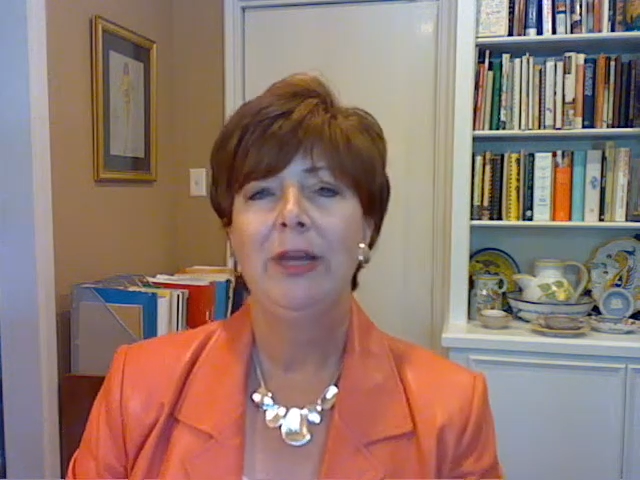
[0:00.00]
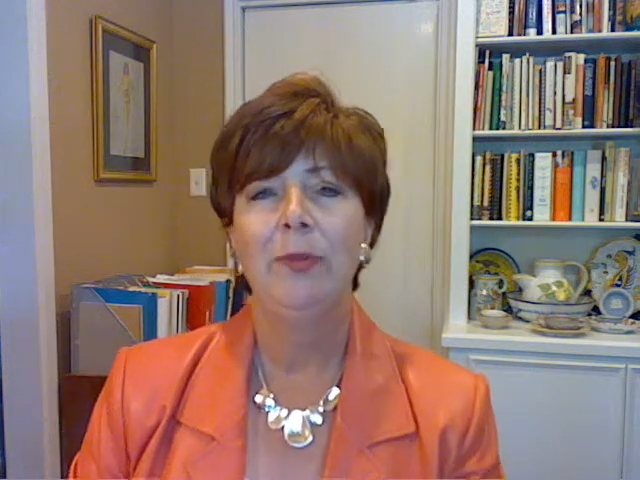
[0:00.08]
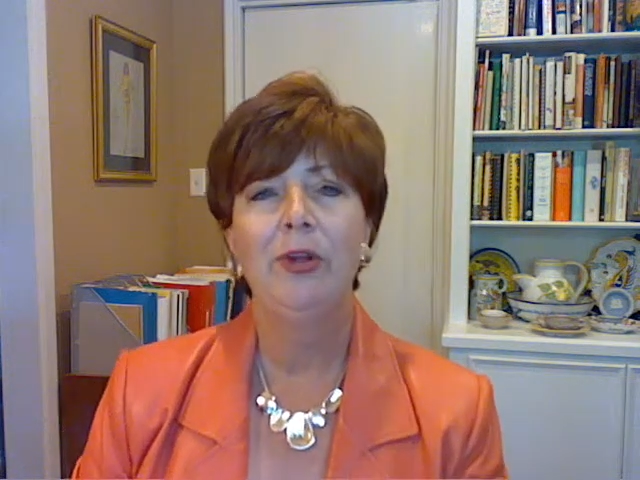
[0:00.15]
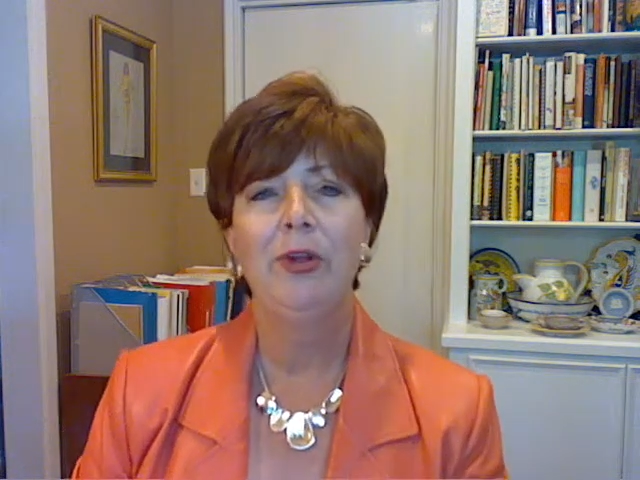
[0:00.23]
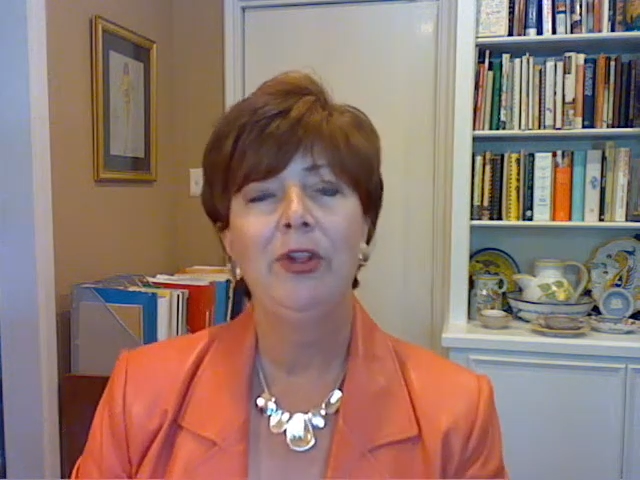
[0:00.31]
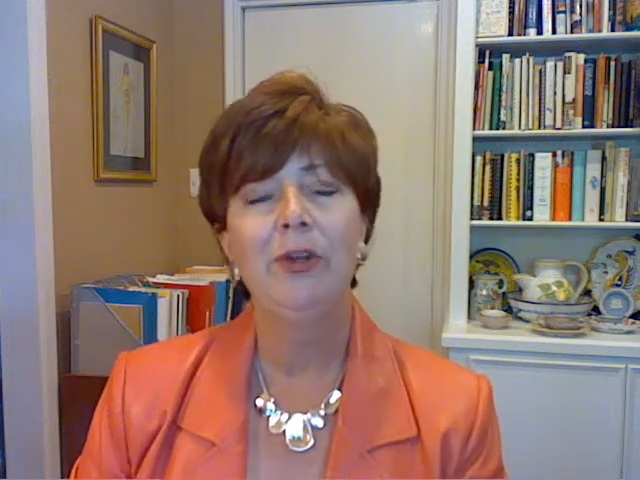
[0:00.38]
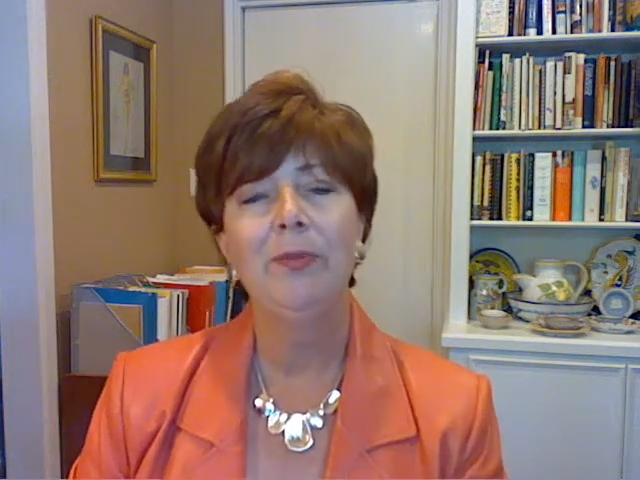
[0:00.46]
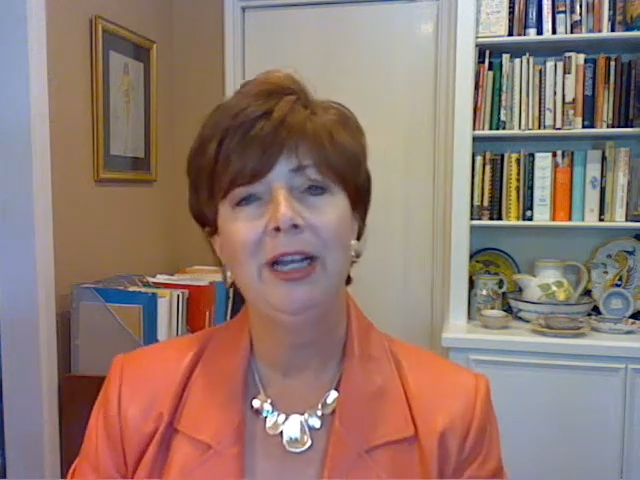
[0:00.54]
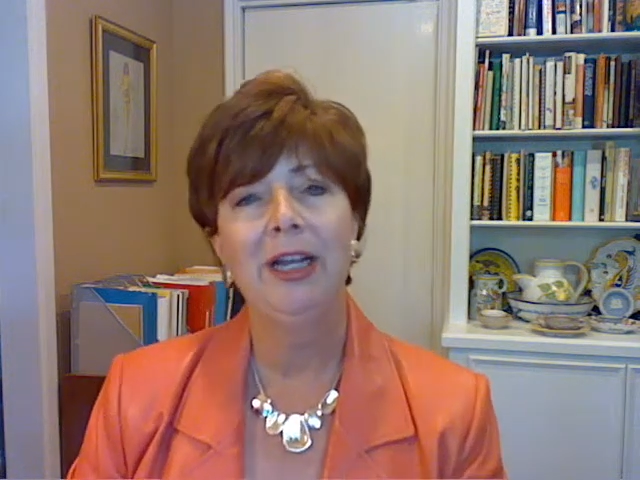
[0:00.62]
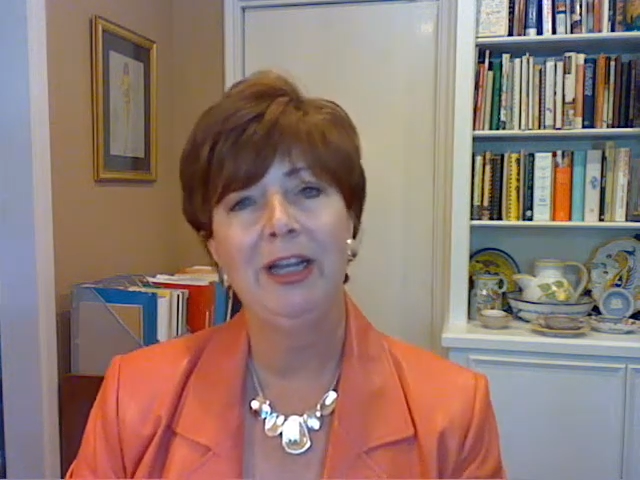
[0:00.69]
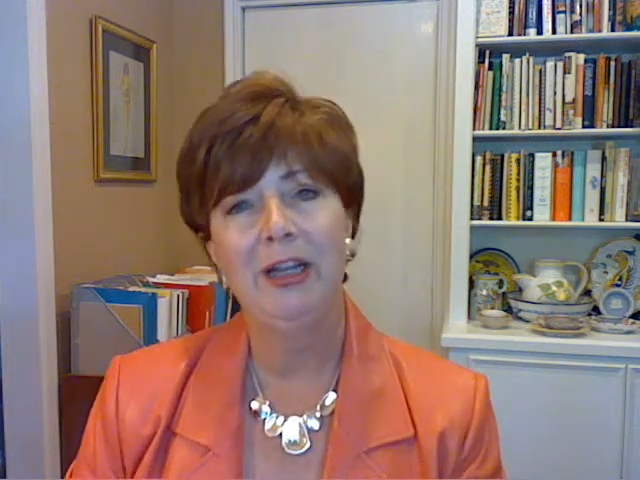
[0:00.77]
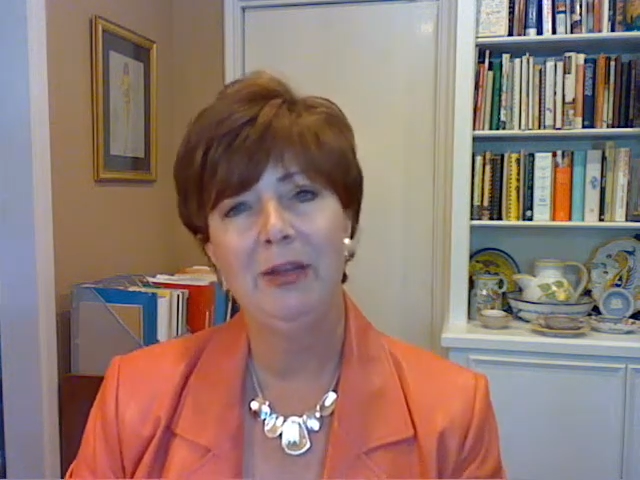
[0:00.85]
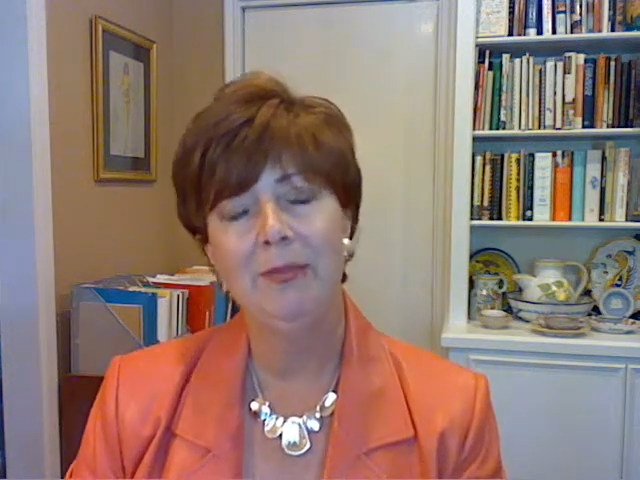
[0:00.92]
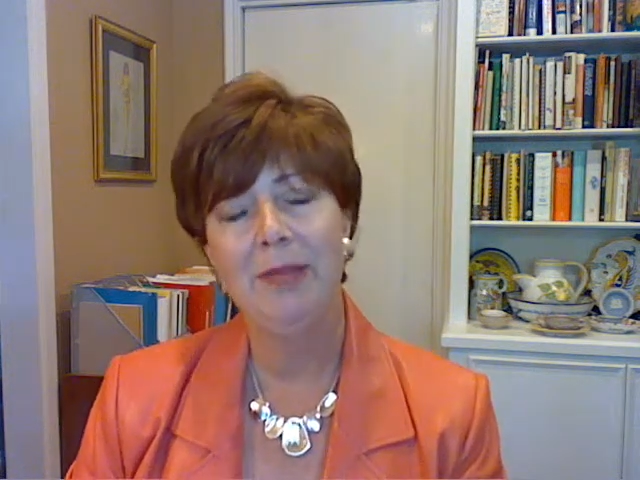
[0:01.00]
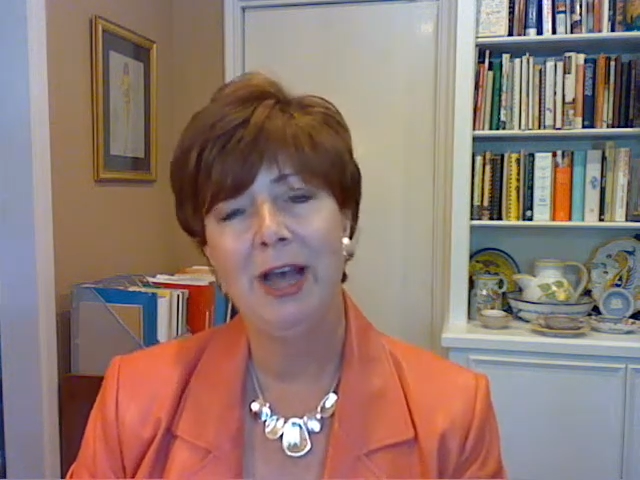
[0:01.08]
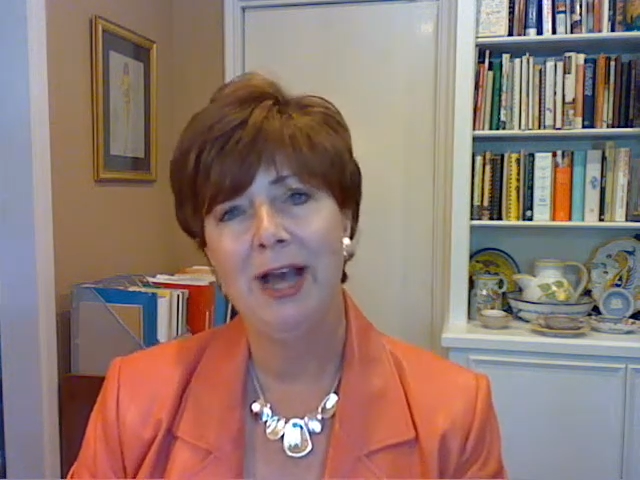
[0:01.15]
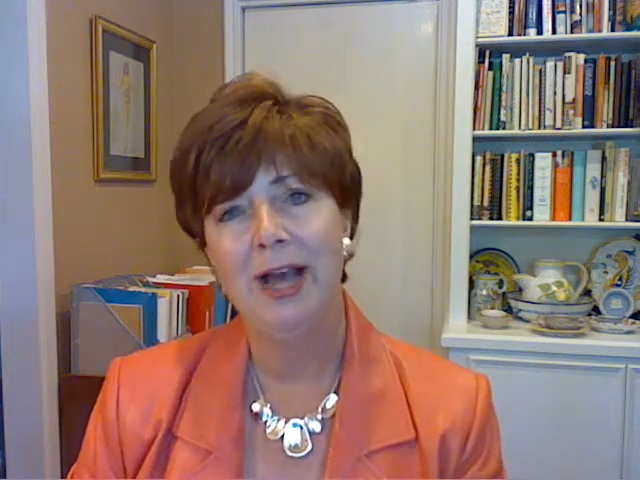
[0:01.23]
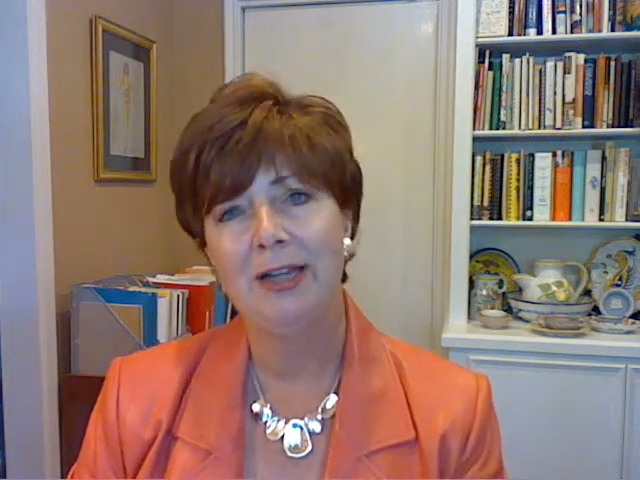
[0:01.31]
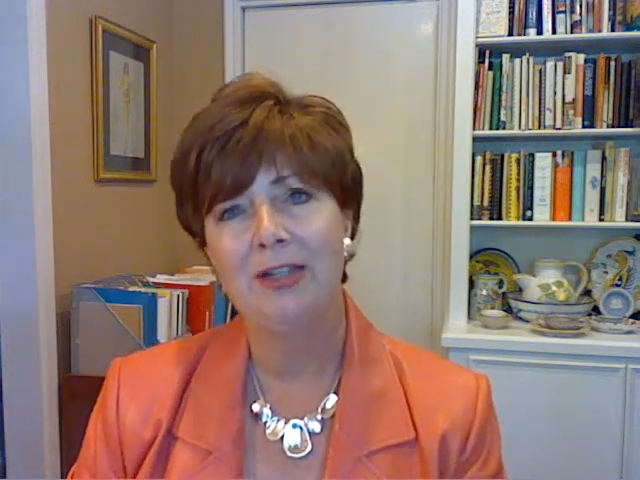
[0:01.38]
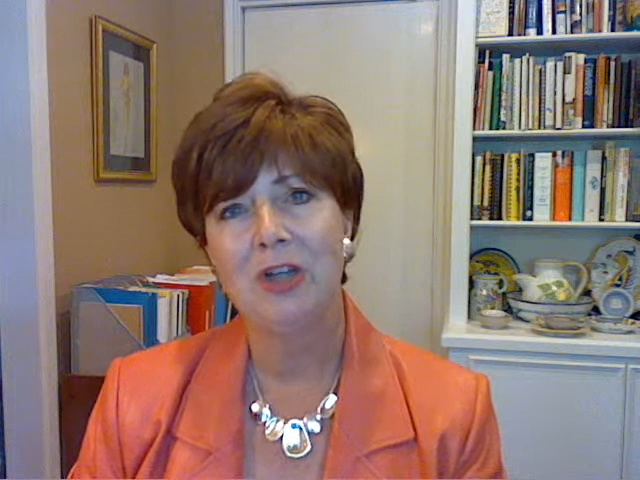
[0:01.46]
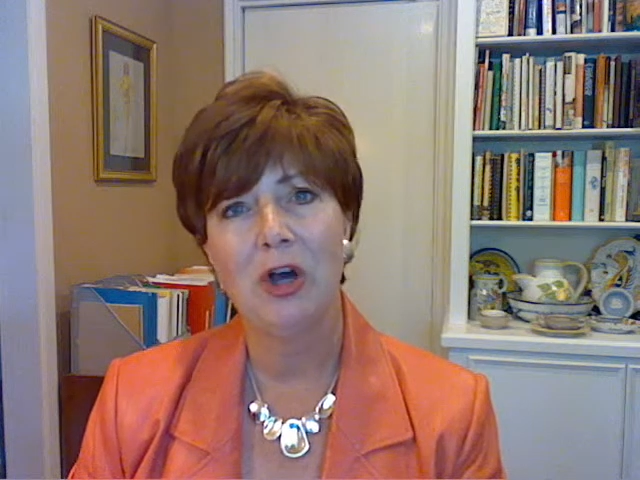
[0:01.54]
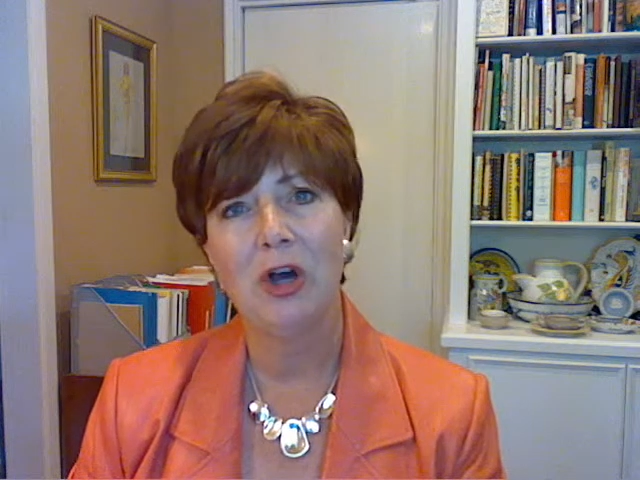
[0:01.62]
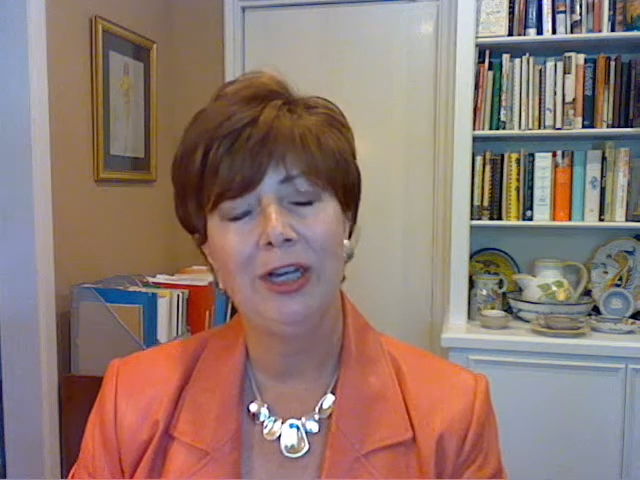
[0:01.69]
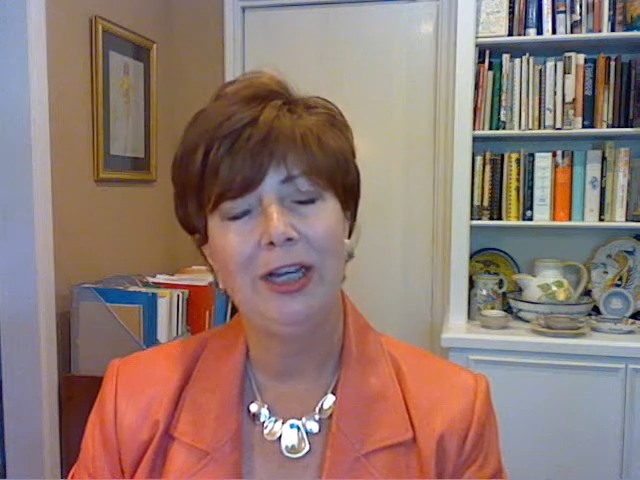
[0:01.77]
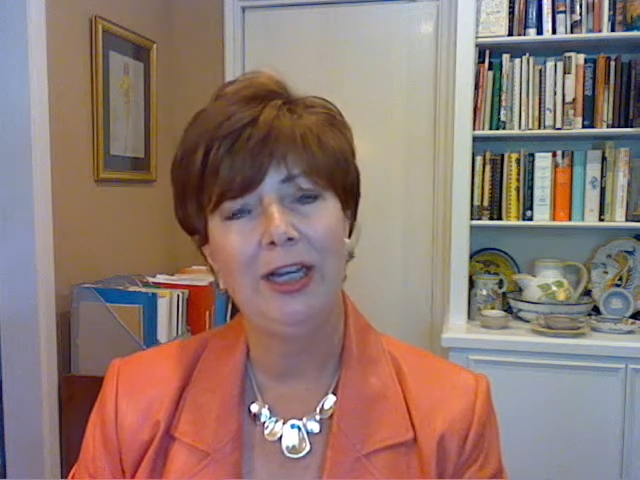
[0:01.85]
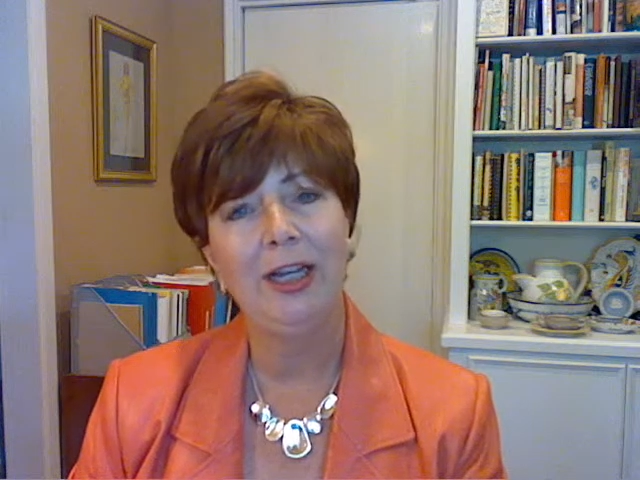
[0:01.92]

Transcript: will there be an impact on